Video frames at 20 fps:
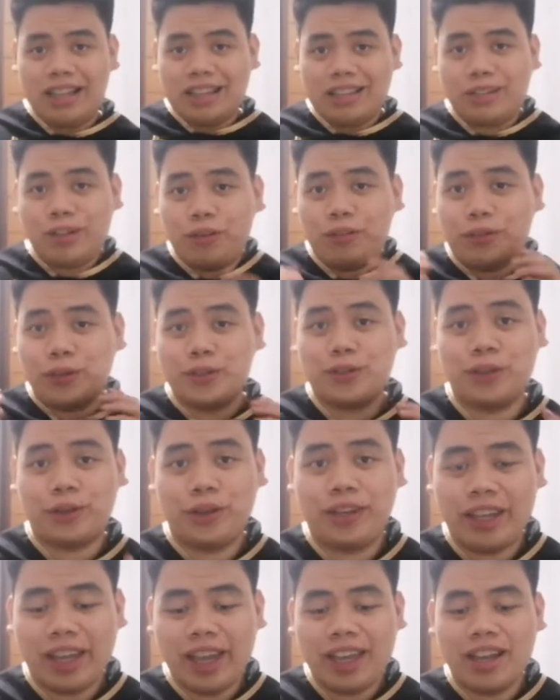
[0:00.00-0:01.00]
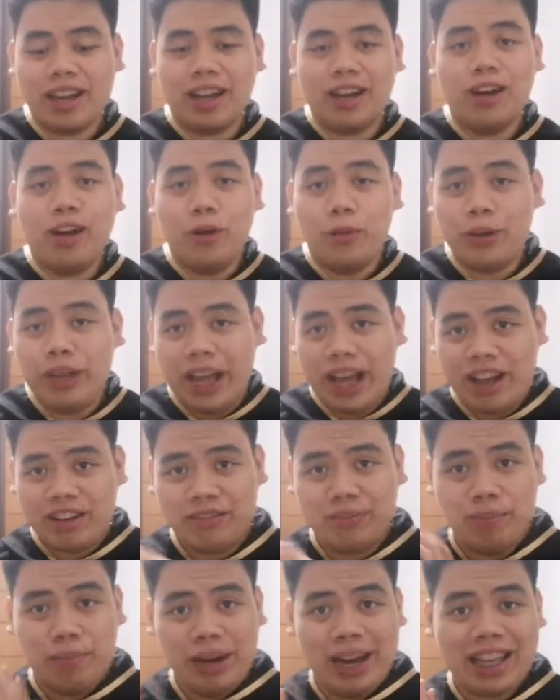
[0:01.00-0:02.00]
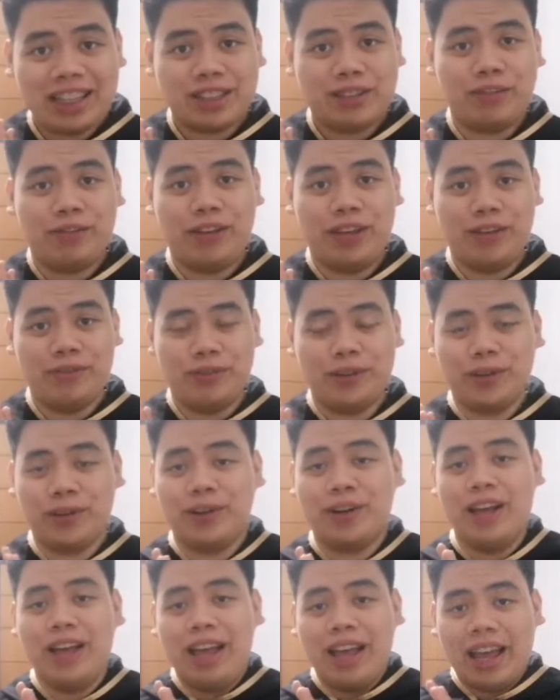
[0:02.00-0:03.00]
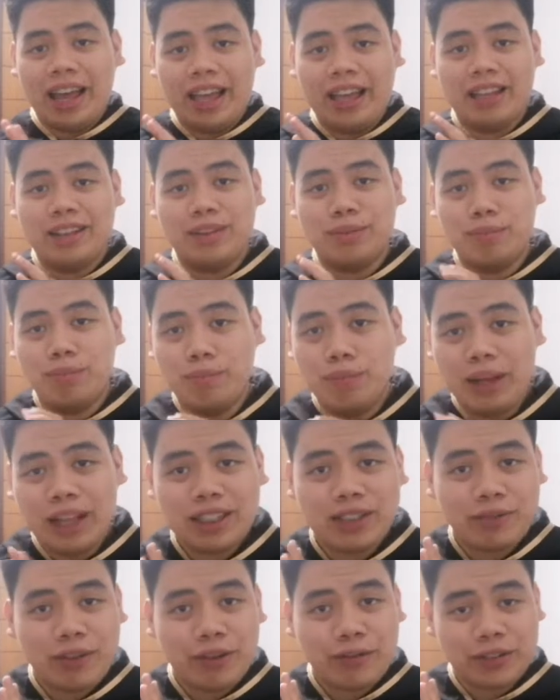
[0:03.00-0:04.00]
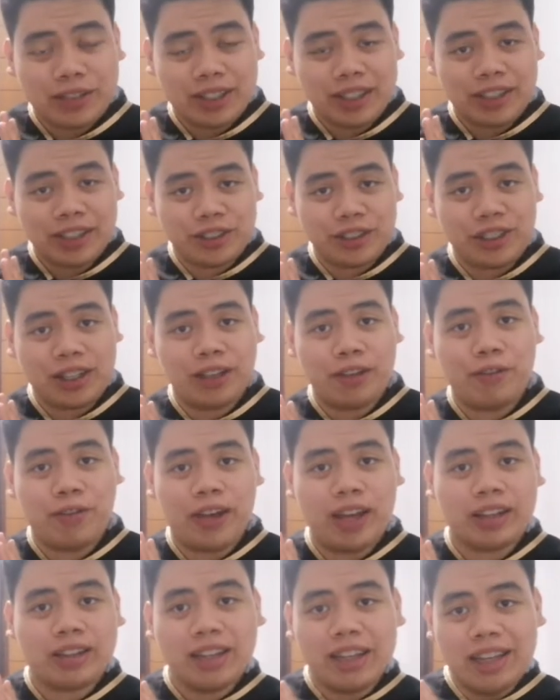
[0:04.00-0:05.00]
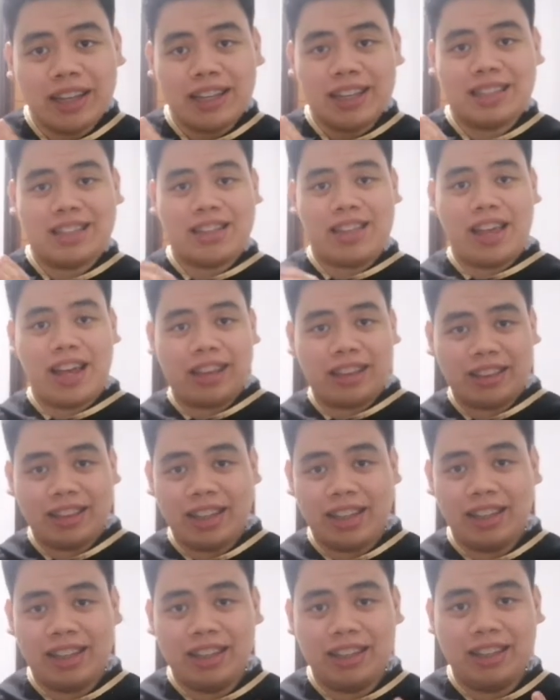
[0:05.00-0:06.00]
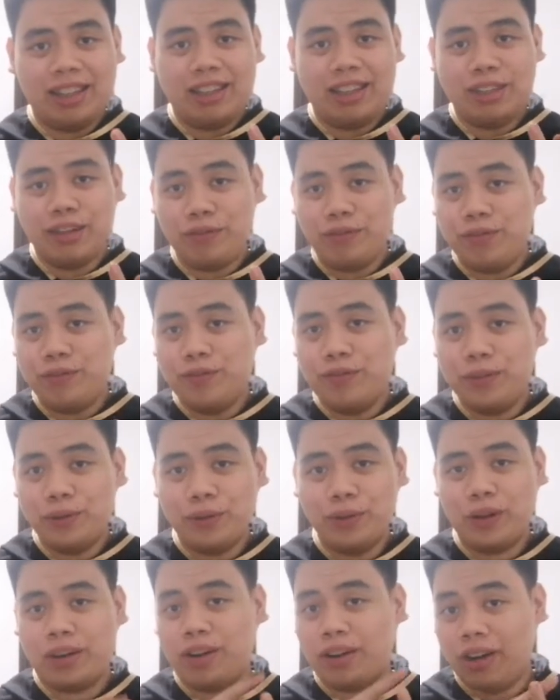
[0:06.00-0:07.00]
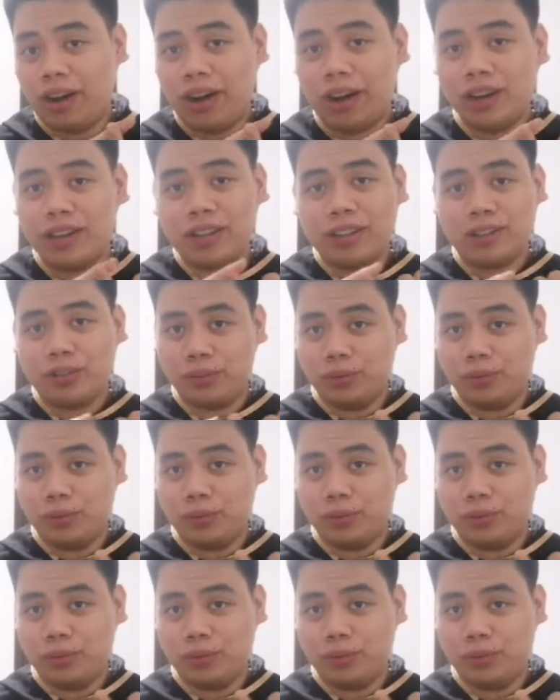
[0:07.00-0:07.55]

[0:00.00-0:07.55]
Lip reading: So for Stoicheia, we have Bless Favor. And Bless Favor's additional effect is that they give you a card.